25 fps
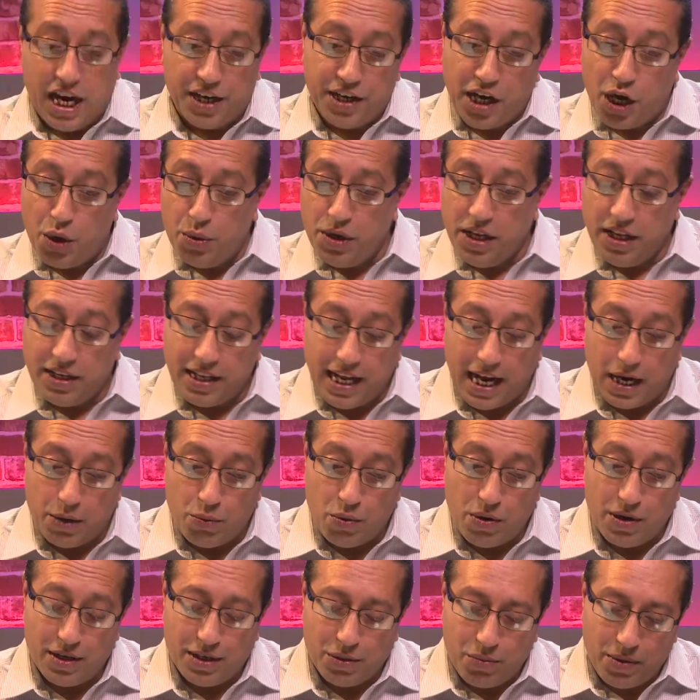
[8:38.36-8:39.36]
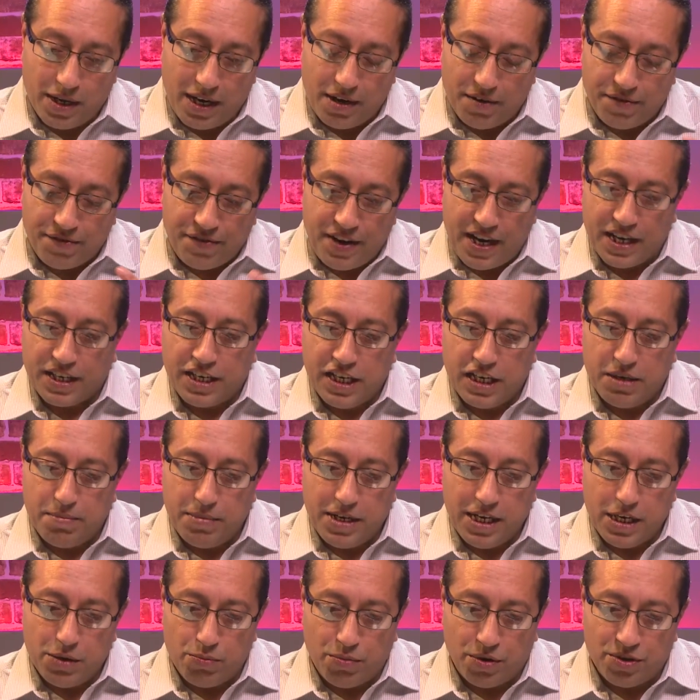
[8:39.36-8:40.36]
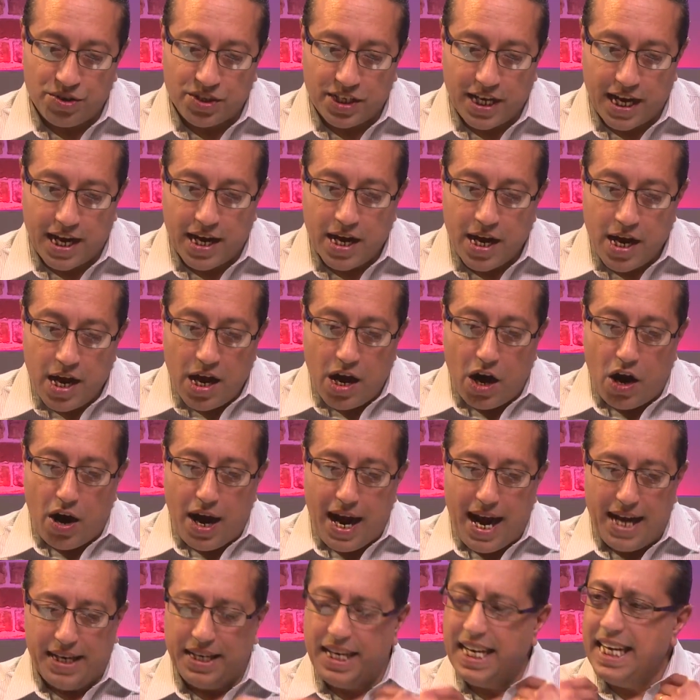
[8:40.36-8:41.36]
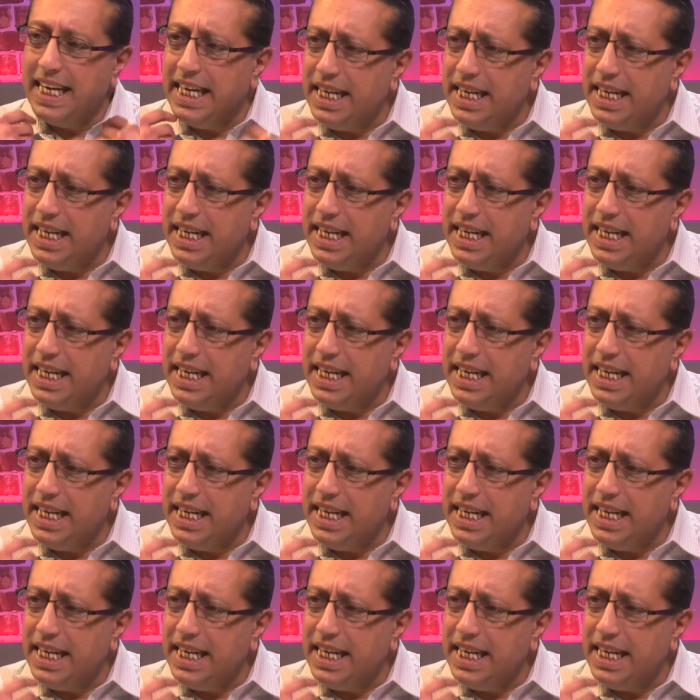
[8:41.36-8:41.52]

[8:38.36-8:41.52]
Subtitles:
And not only that, the way it affected me was that I had